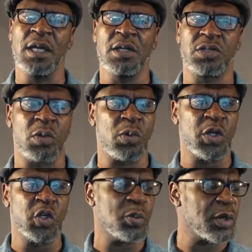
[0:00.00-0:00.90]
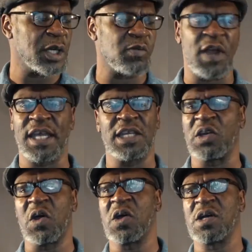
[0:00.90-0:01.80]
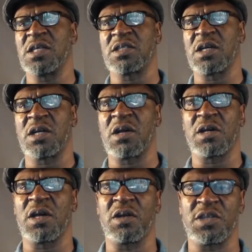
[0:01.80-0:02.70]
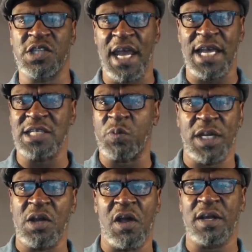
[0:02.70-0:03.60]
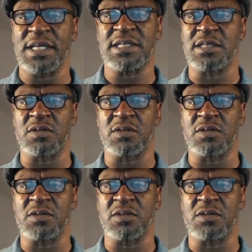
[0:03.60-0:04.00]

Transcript: So Hubert and Ronnie Laws are, are, are jazz wind artists.